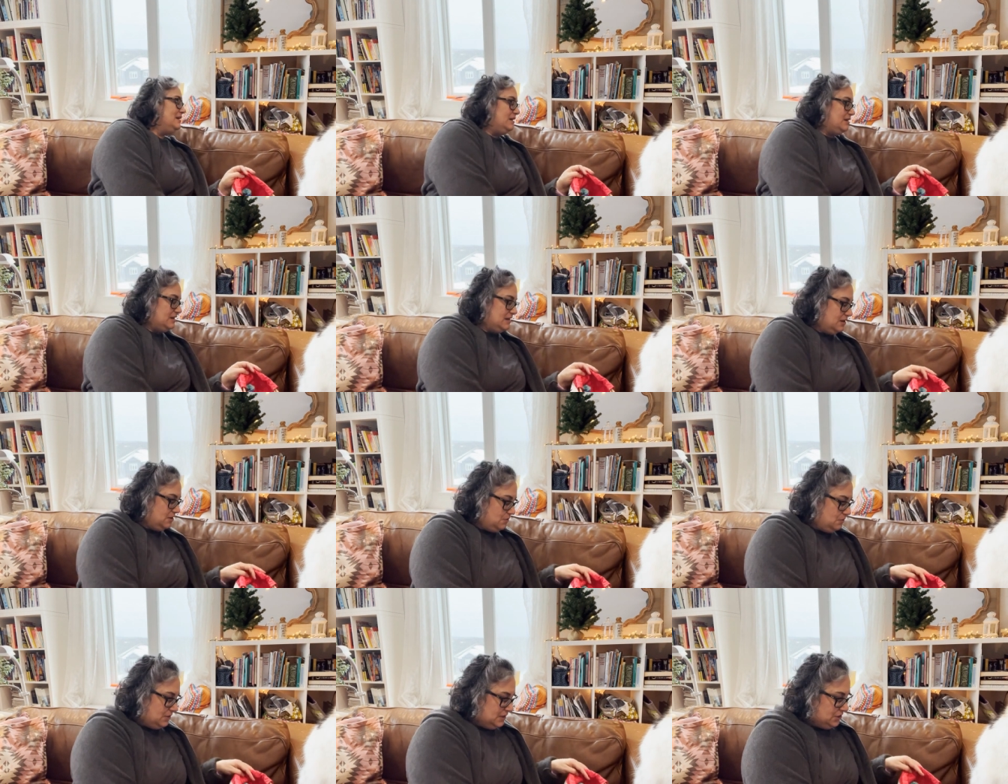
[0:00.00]

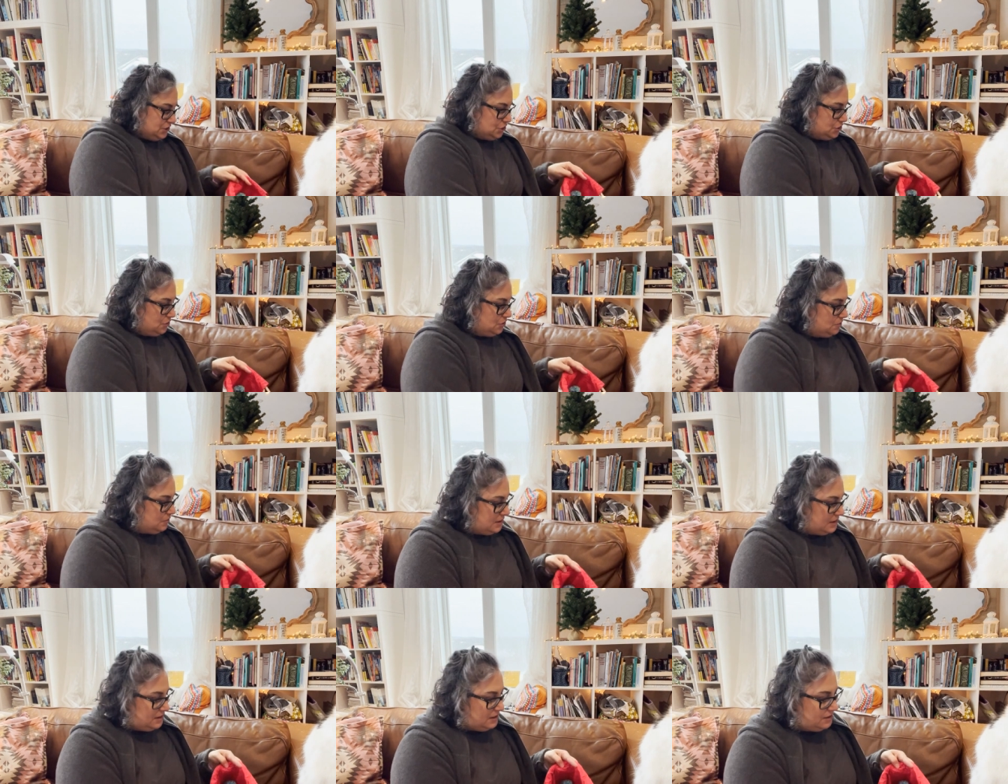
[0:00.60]
Not quite sure
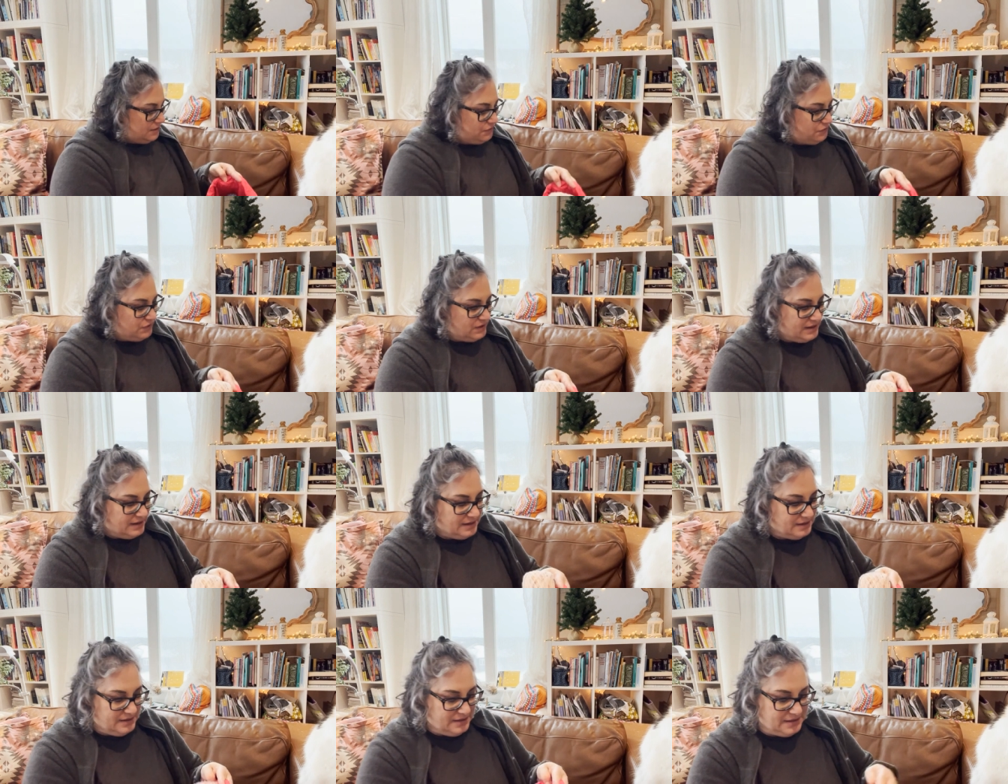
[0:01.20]
what
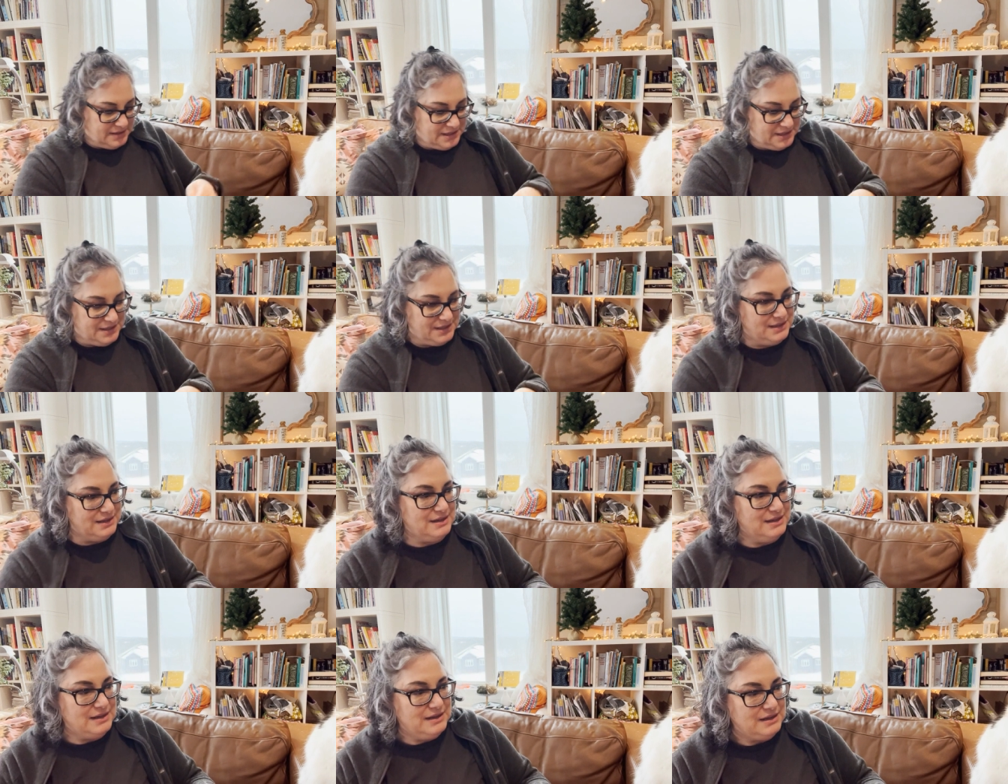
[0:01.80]
Freya is
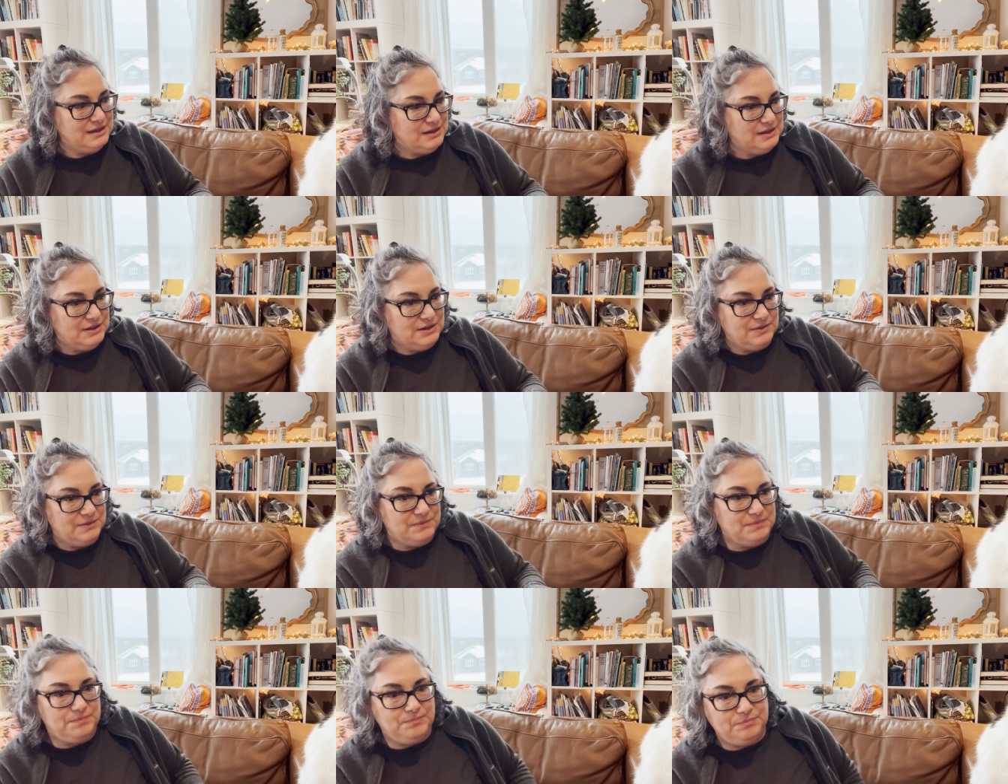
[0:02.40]

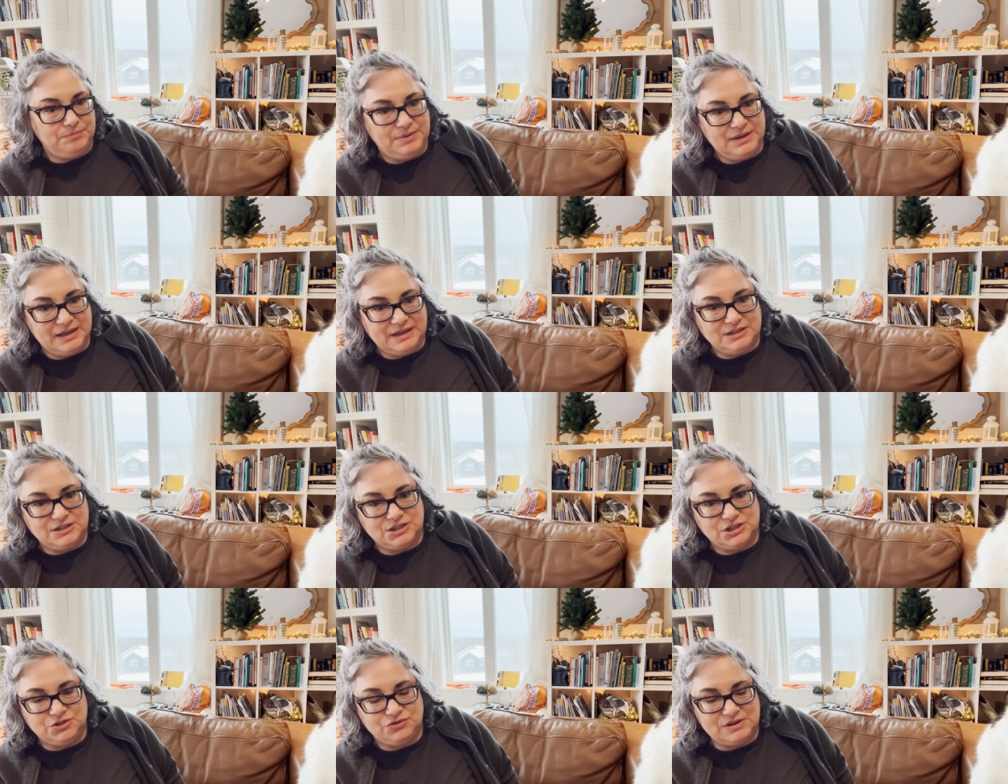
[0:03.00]
being
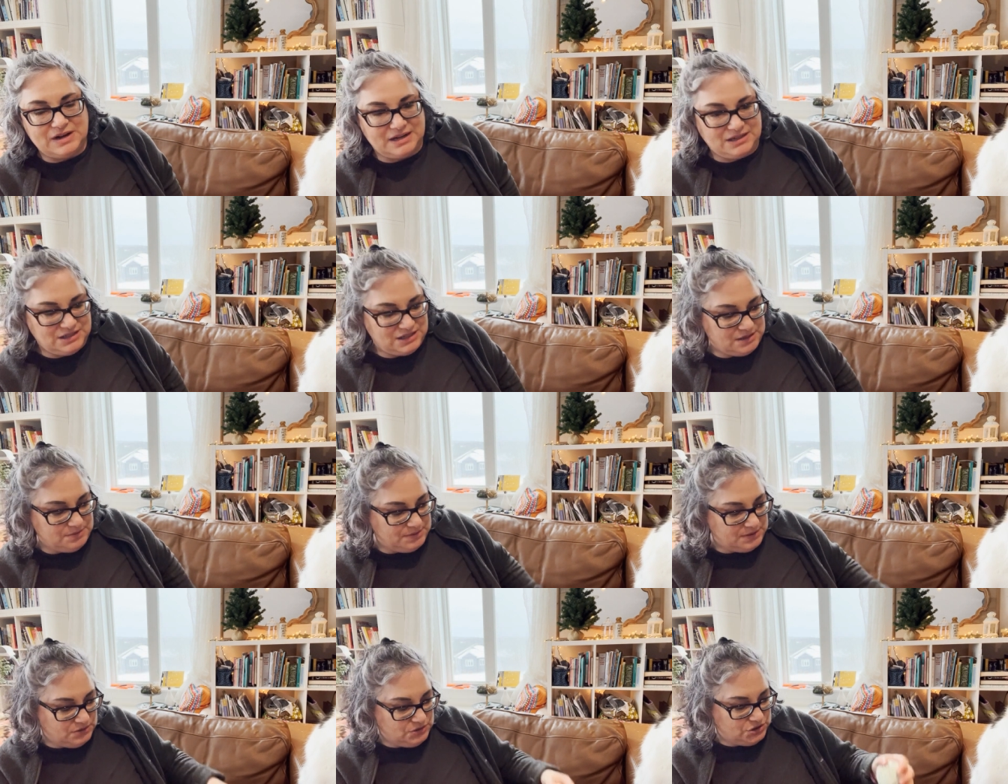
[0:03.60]
distracted
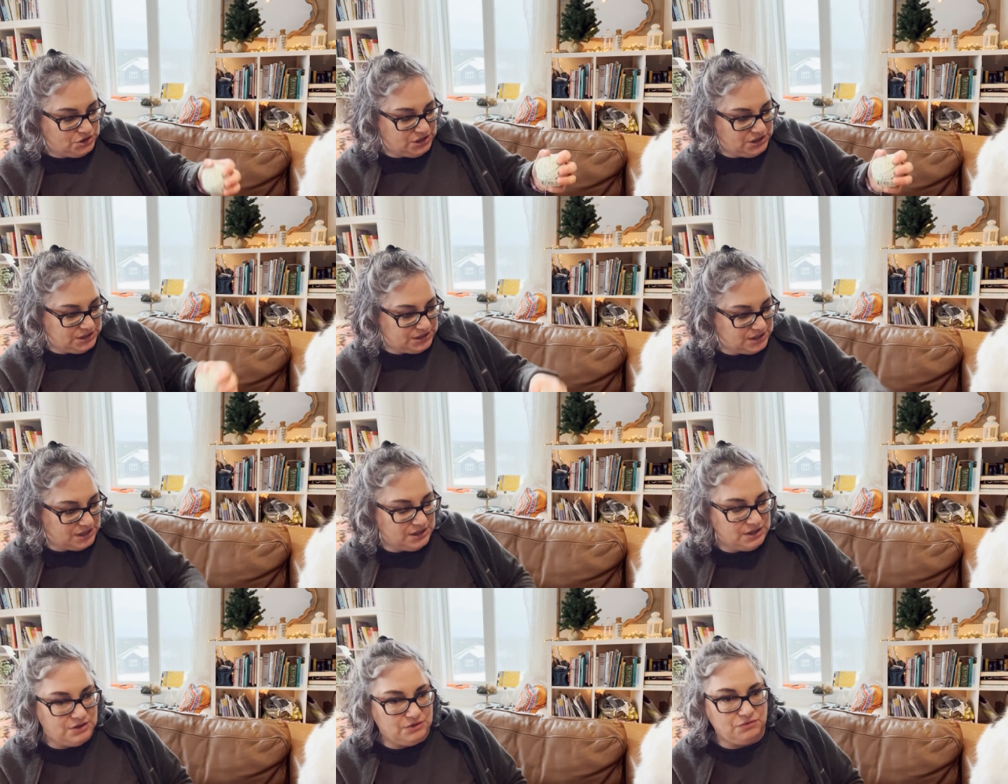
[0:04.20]
about.
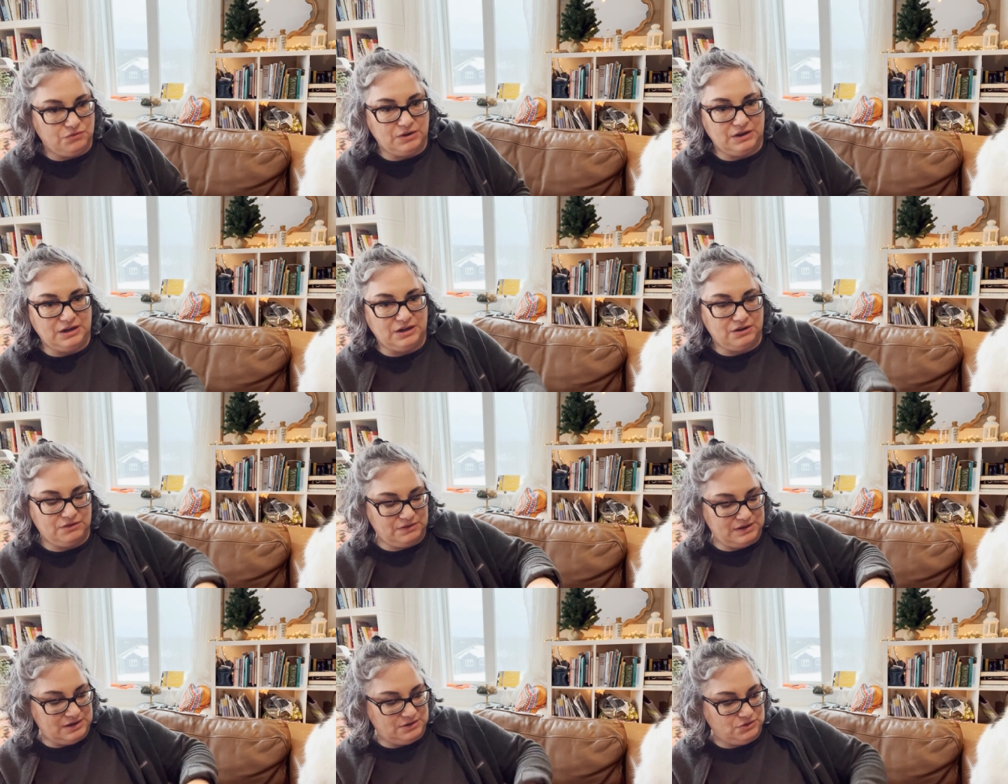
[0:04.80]
She's running
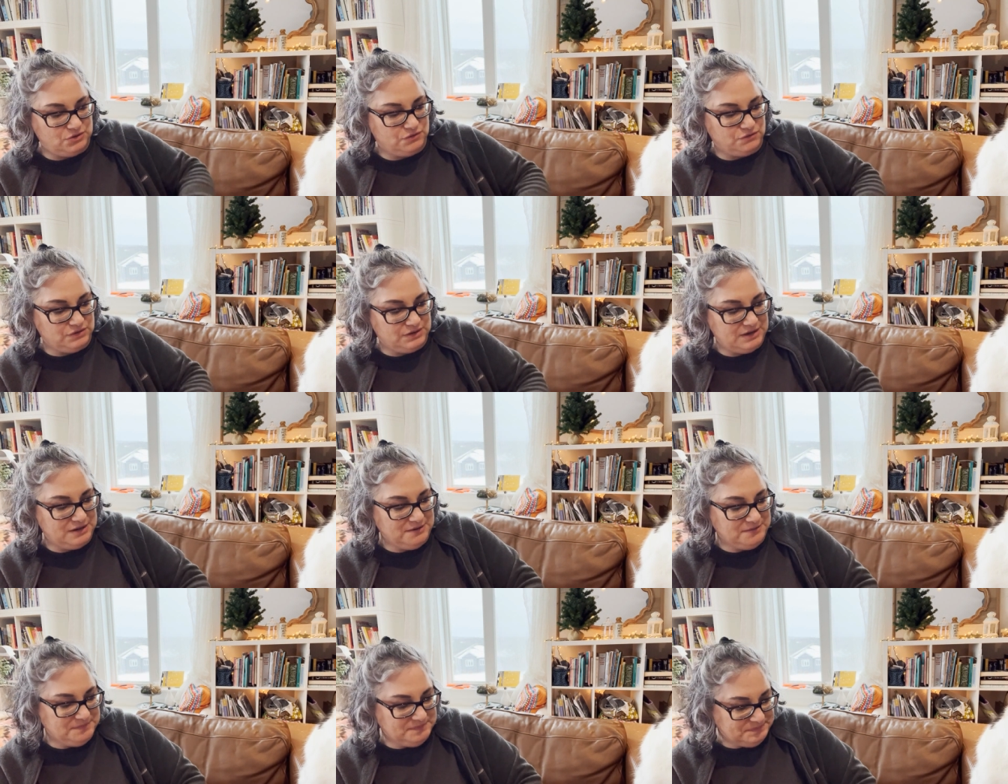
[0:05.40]
around over
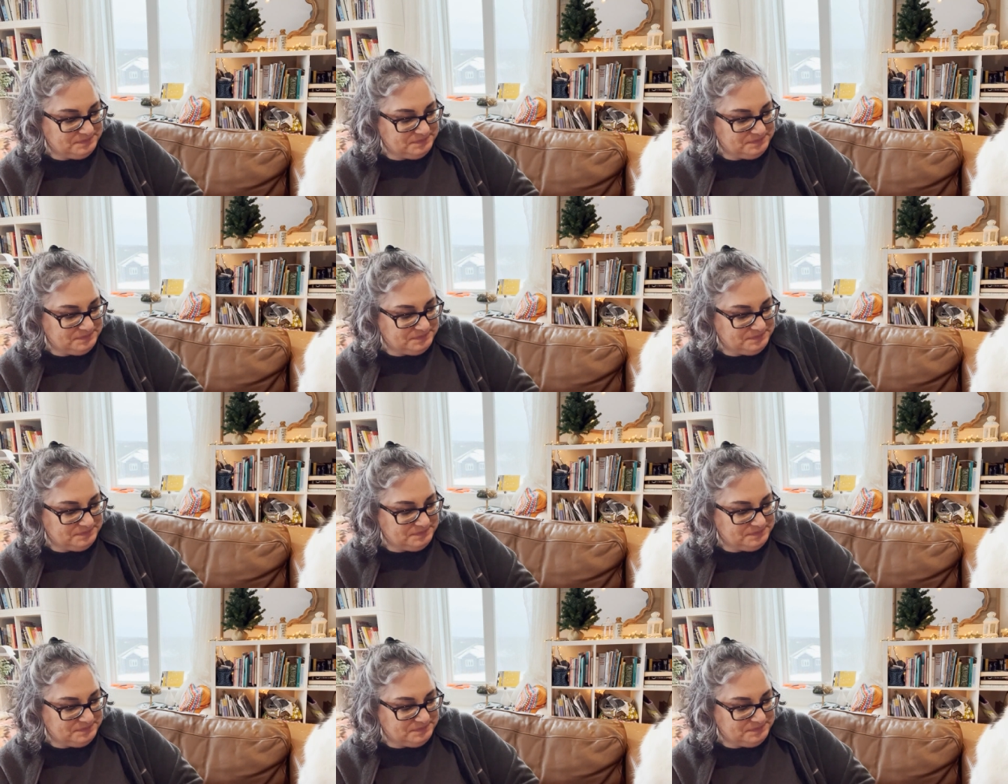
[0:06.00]
there.